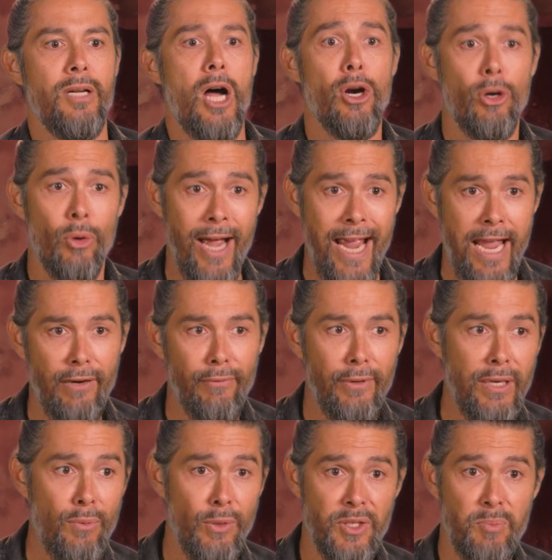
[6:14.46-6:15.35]
Uncle
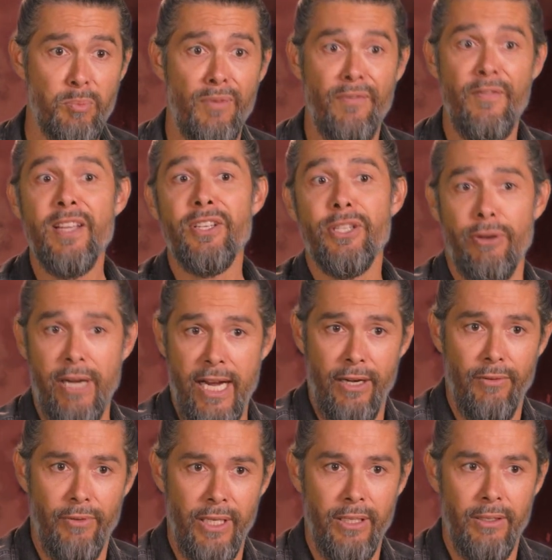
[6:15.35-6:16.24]
Henry was Professor
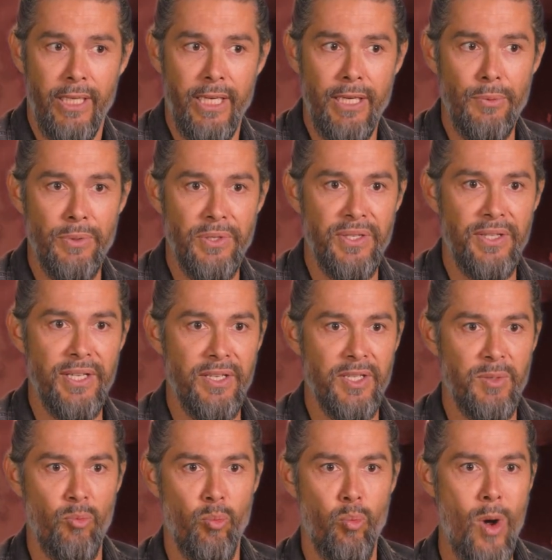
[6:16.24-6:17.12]
Henry. He was
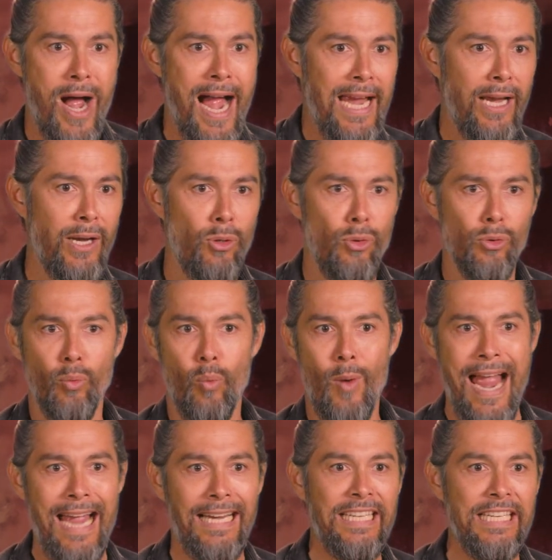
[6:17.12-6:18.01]
this wild,
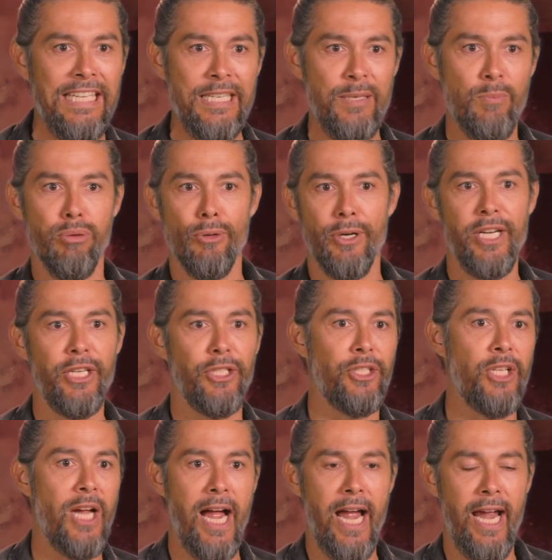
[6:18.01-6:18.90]
wacky
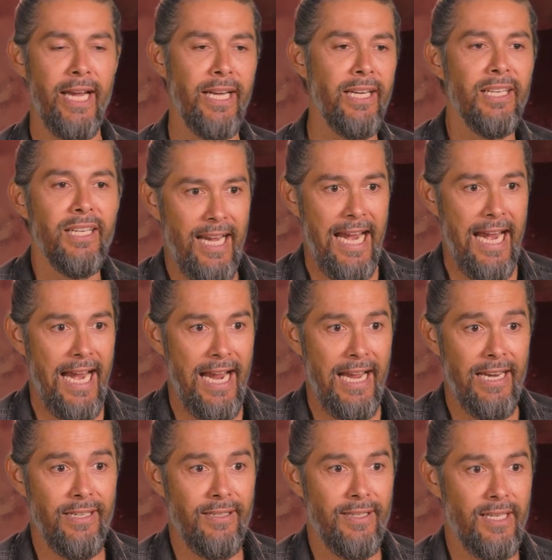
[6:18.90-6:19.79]
British guy.
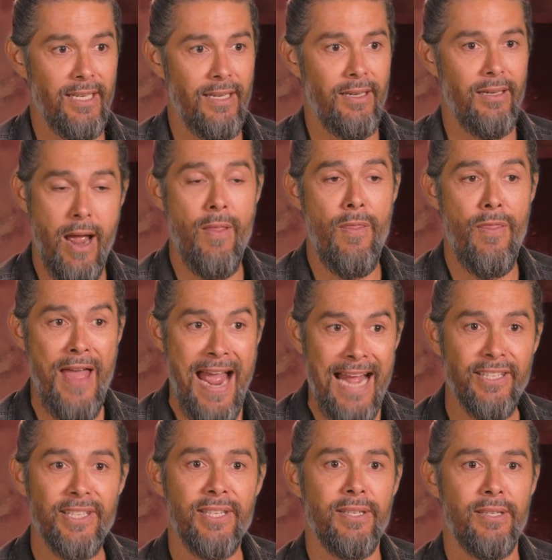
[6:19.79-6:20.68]
And
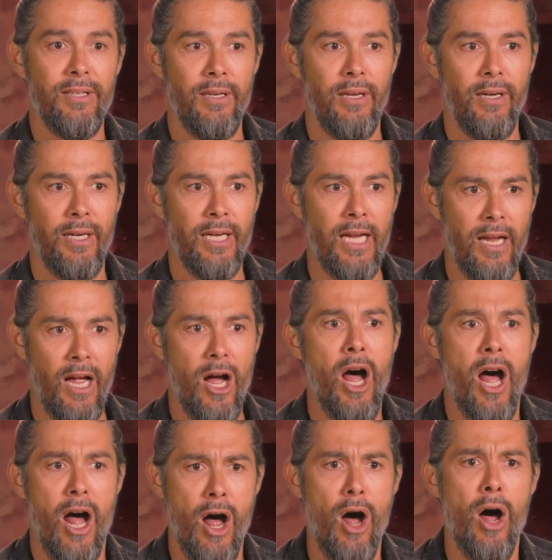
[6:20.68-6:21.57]
that's a
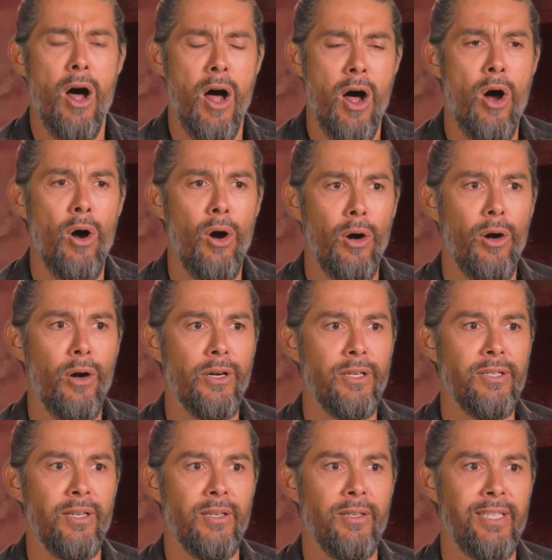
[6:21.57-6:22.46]

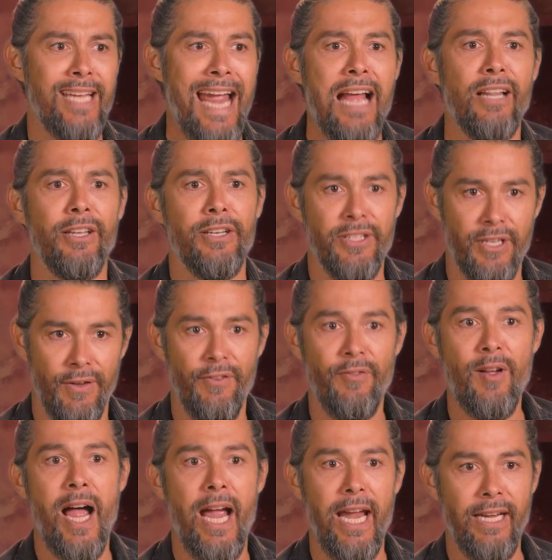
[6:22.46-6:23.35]
hard talent to
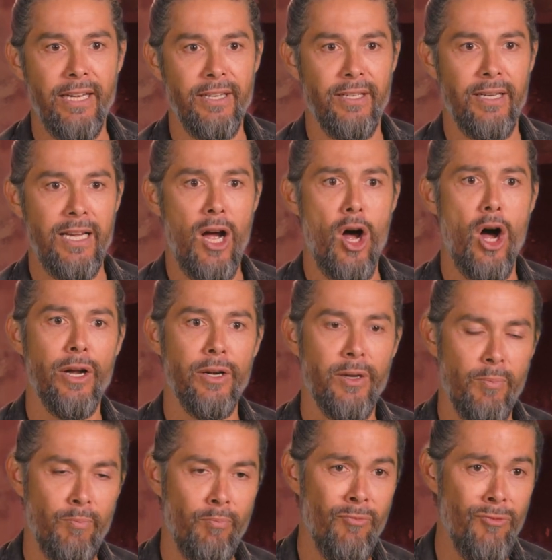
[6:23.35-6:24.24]
find on
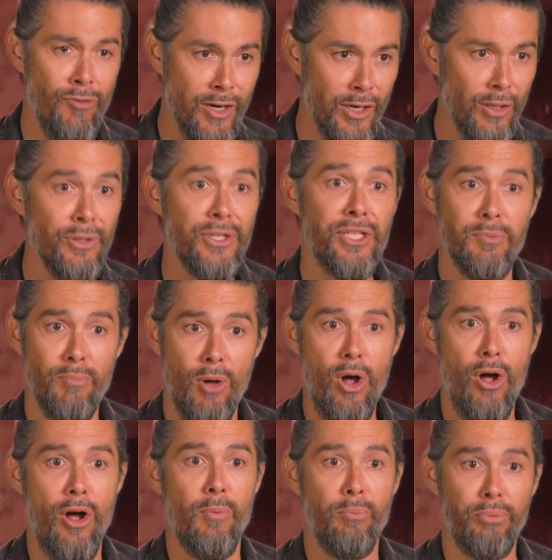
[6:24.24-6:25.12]
a real
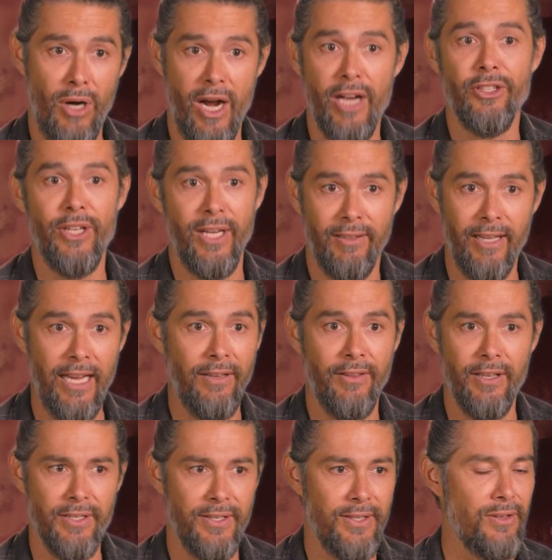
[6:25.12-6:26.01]
small project
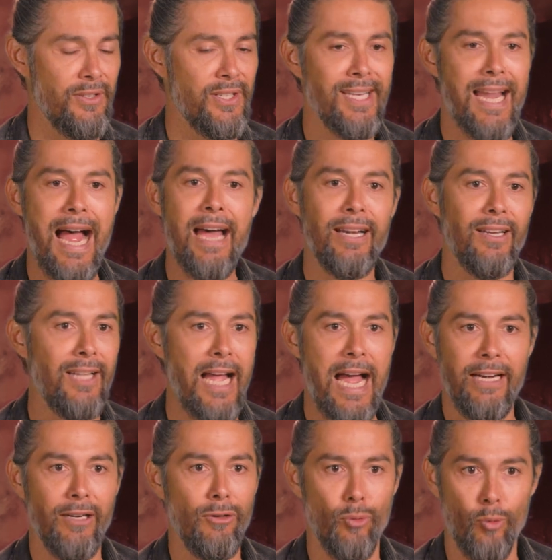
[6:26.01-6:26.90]
like this. There's not a
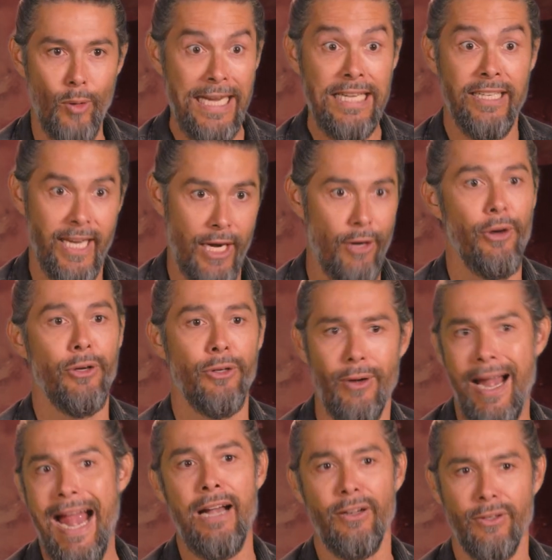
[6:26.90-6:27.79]
lot of great
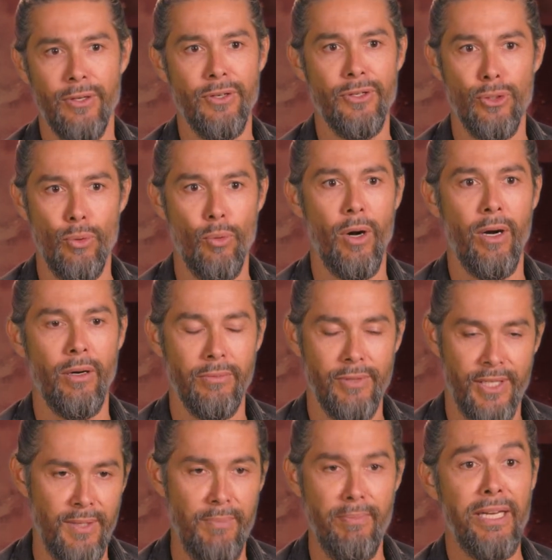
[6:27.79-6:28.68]
character actors who are
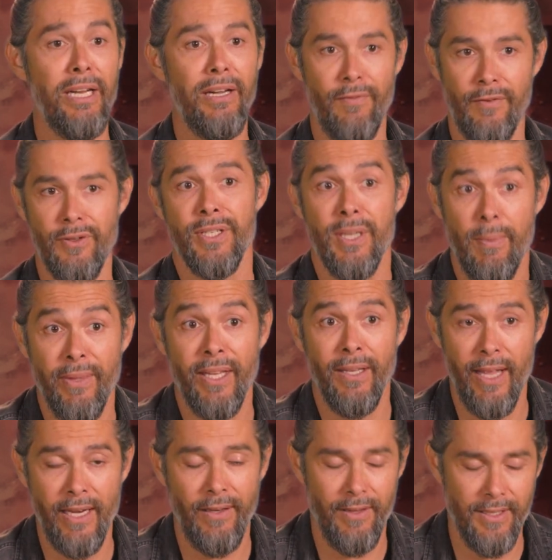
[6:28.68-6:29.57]
submitting for
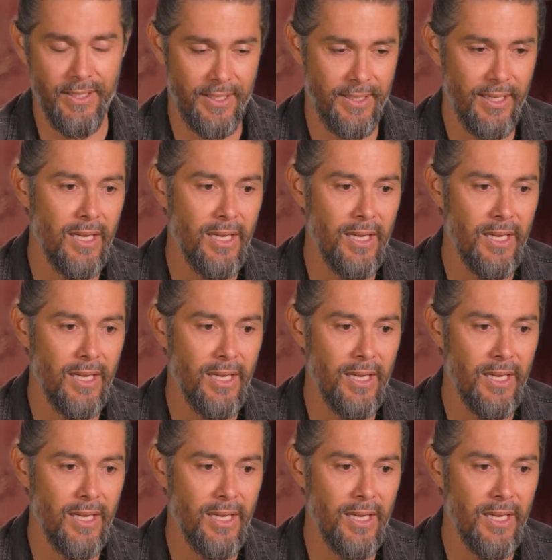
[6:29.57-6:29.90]
something like this.